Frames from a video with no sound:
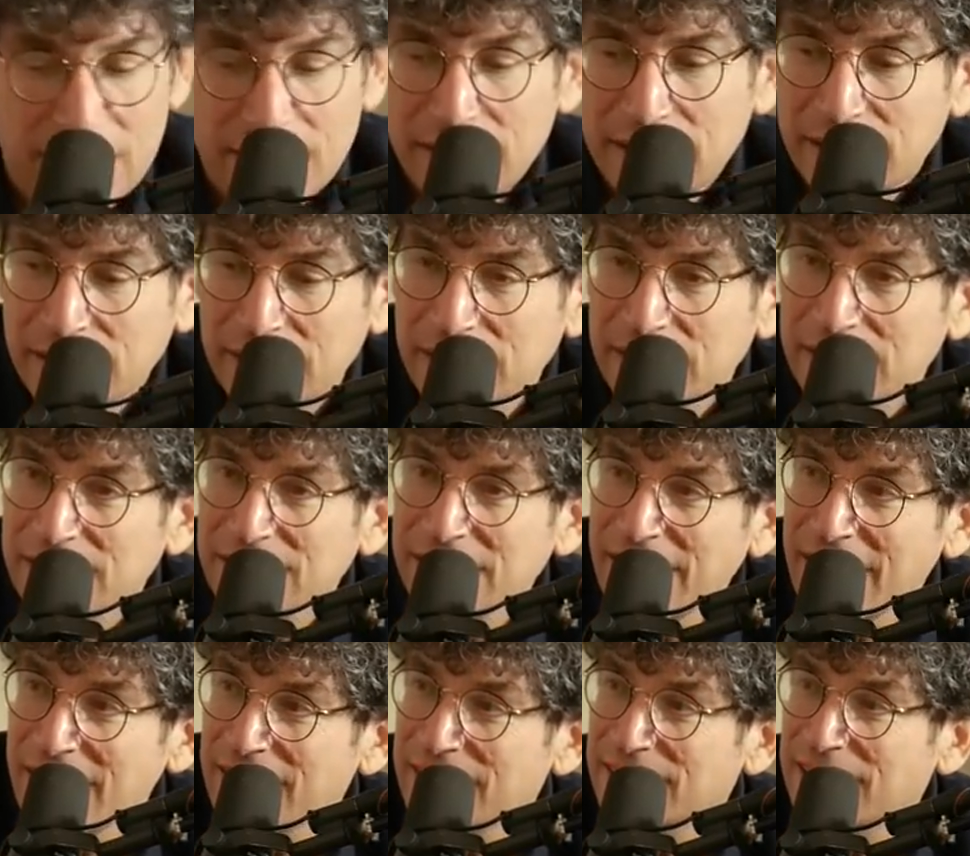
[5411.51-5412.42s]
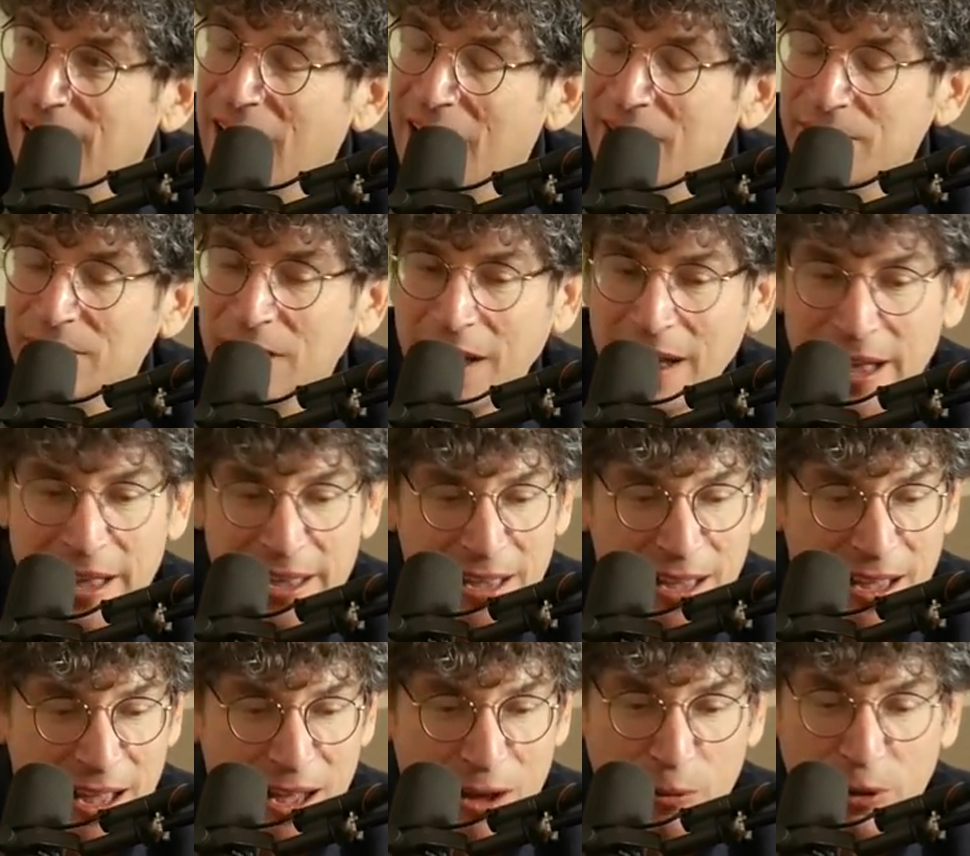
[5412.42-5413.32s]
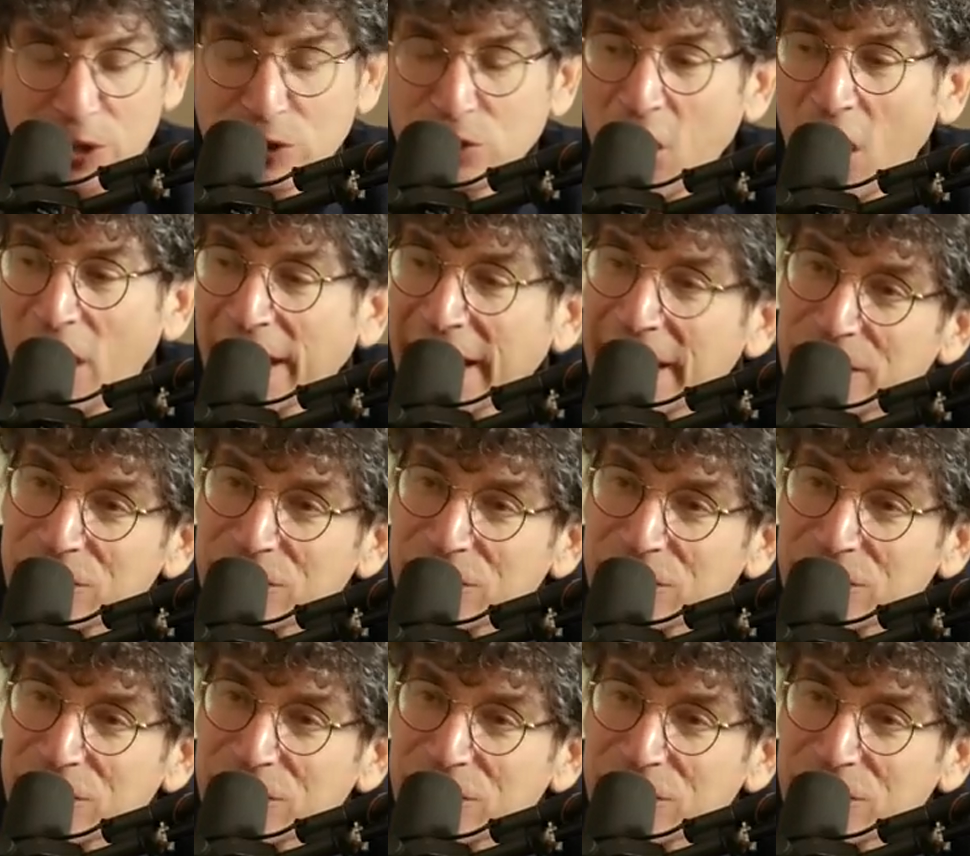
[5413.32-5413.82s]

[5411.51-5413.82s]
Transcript: gonna be great. Yeah, I, I, uh, we're gonna talk